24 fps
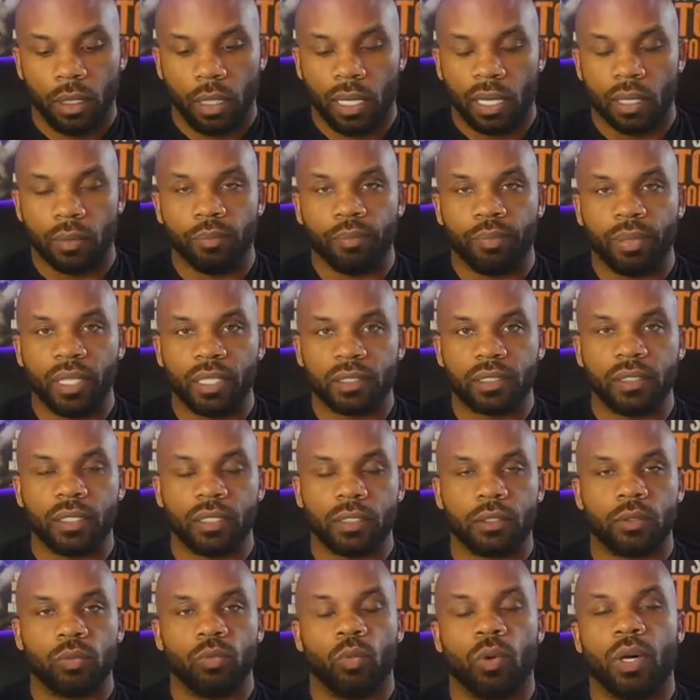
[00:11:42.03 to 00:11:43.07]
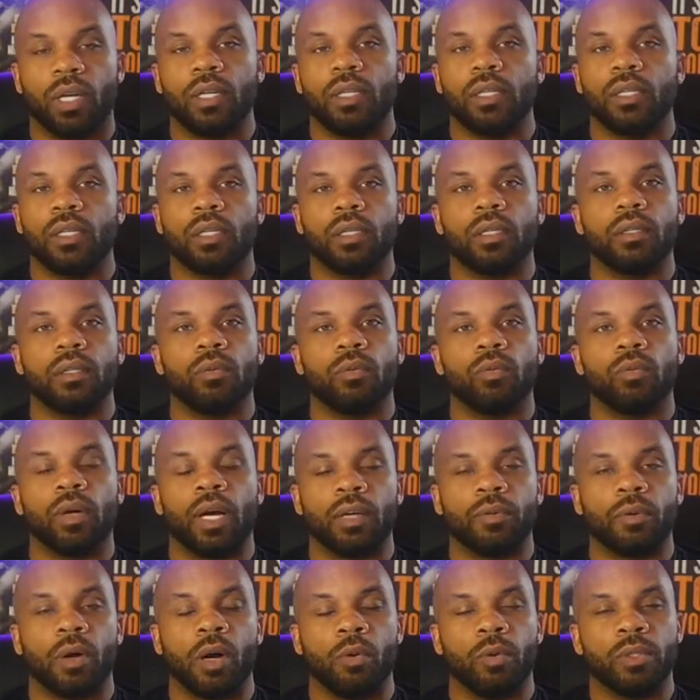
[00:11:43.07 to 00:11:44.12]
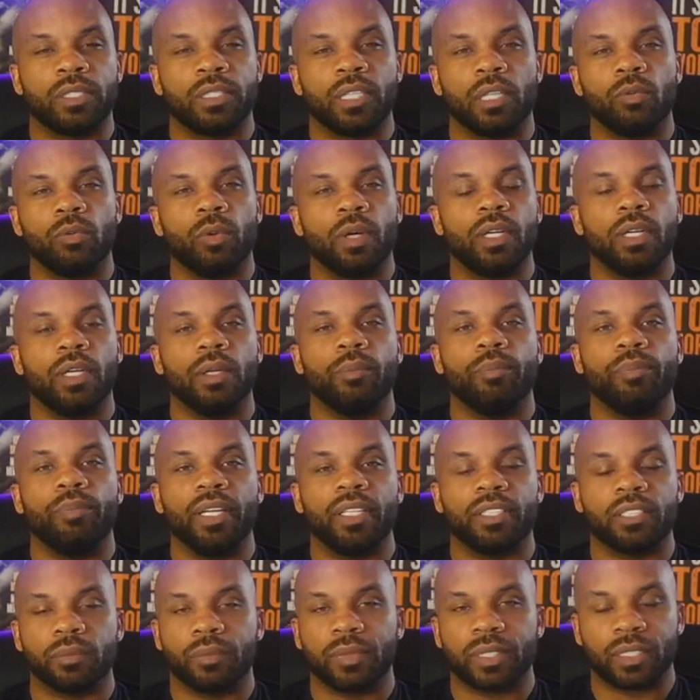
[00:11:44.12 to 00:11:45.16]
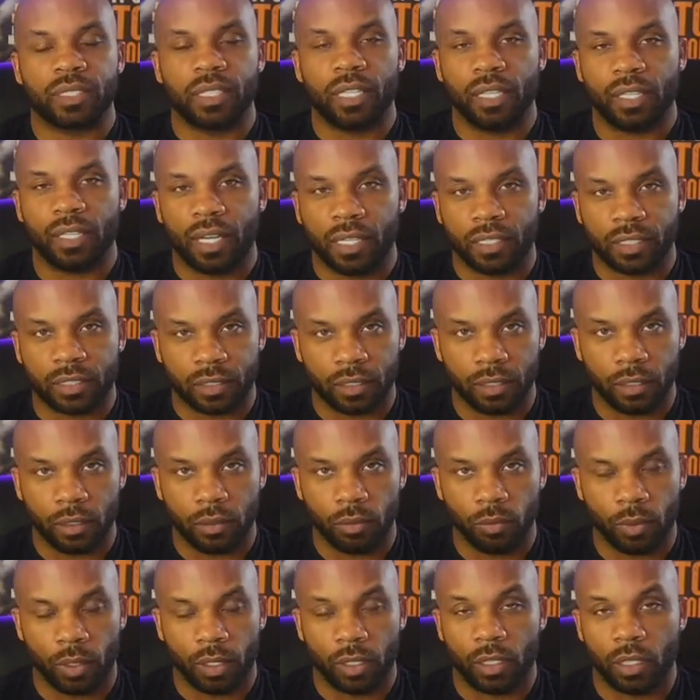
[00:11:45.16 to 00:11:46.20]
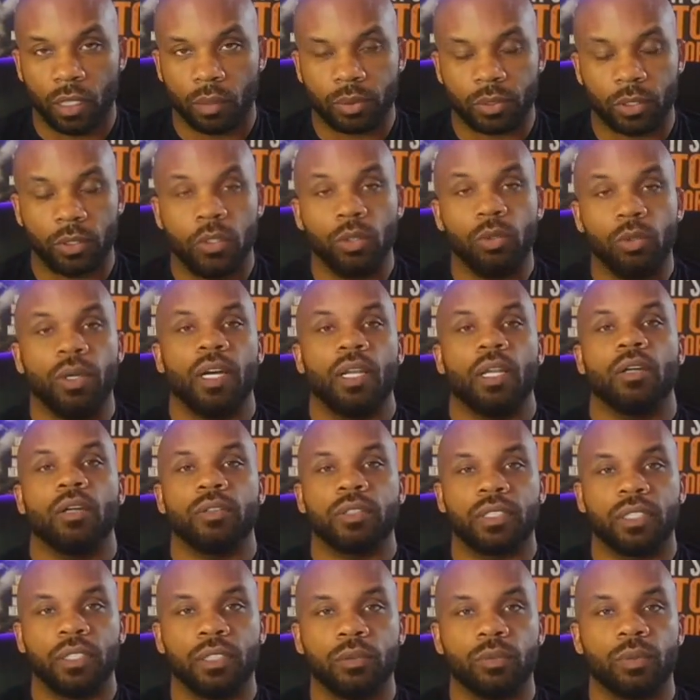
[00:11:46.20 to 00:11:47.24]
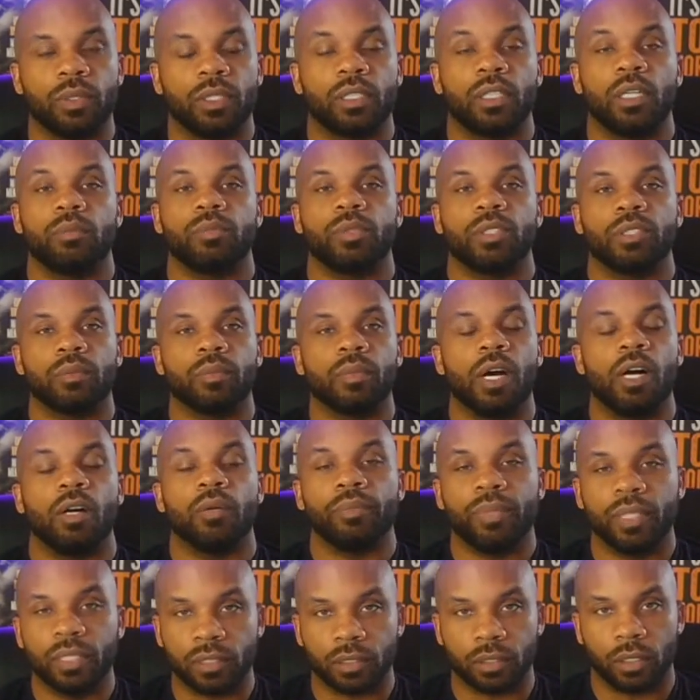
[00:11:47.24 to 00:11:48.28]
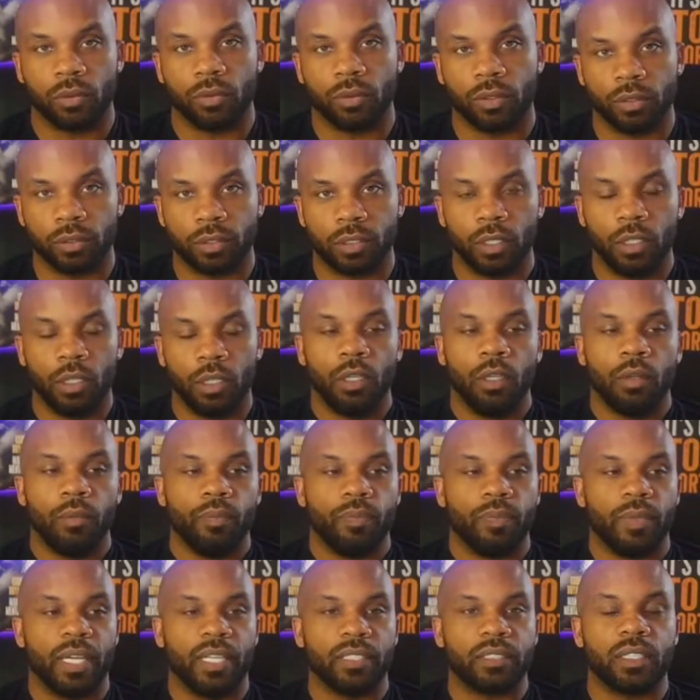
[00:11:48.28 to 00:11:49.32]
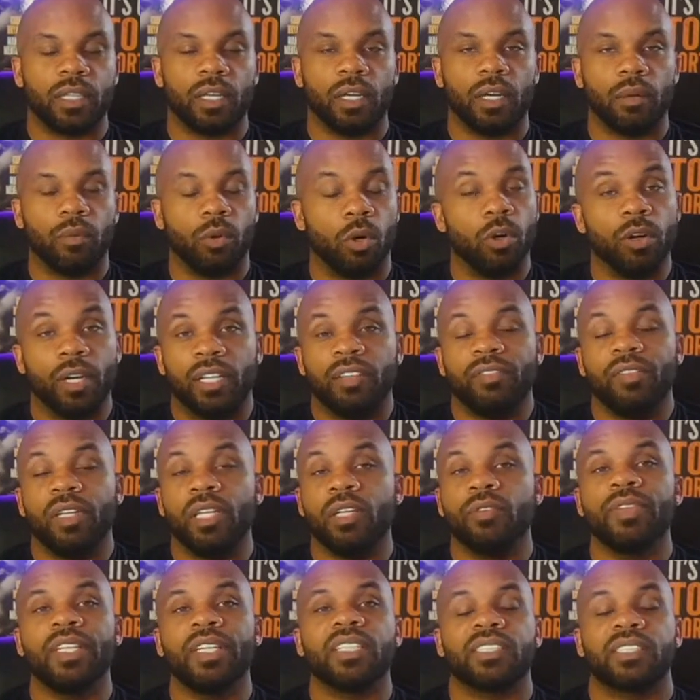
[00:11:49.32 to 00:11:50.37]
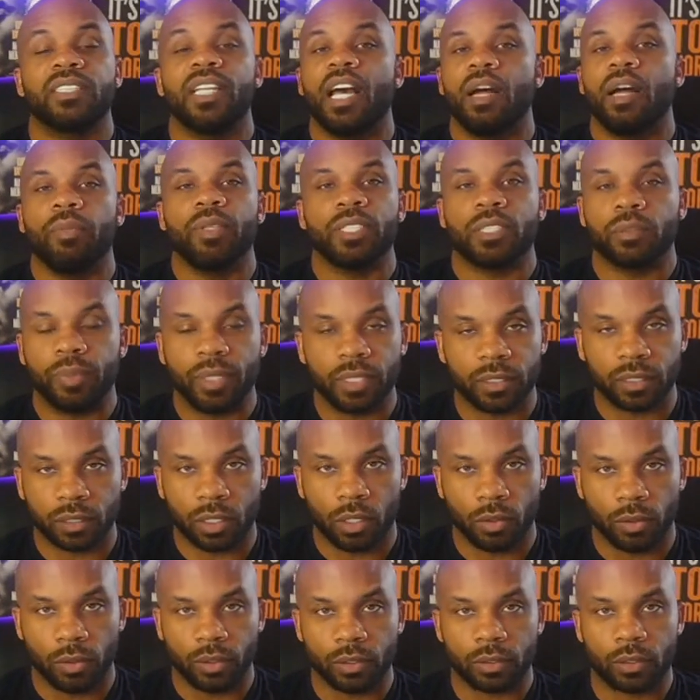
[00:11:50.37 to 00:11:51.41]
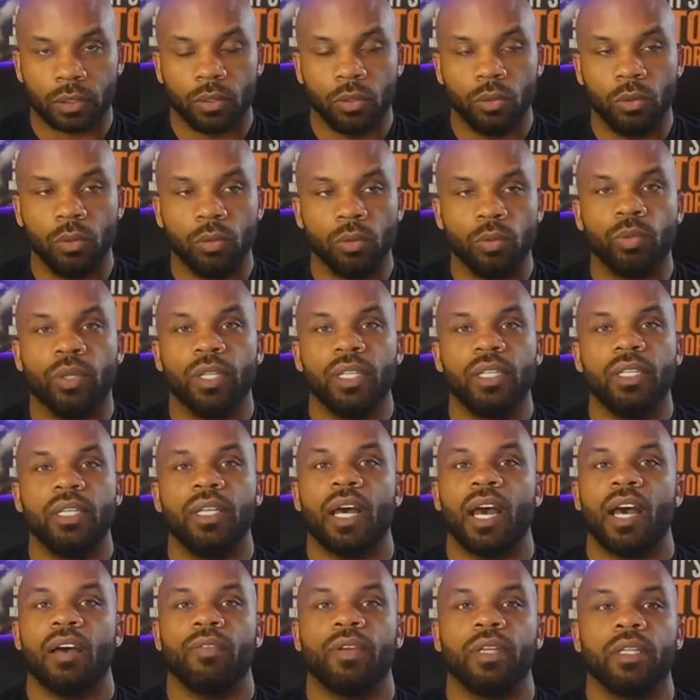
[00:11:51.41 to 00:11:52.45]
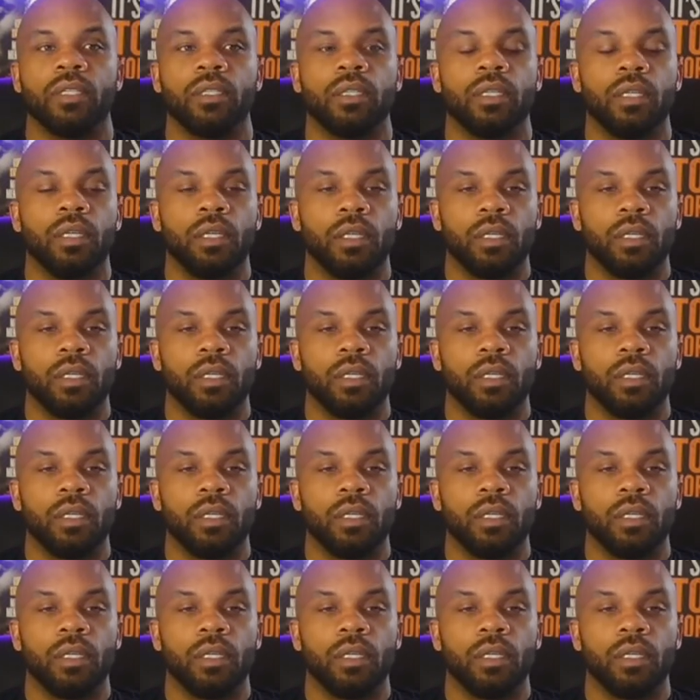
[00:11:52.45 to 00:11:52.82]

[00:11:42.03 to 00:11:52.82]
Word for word: in business, one of the, I, I would say, one of the biggest mistakes I see when it comes to new L L Cs, when it comes to small business owners, that's, uh, or even established business owners who really haven't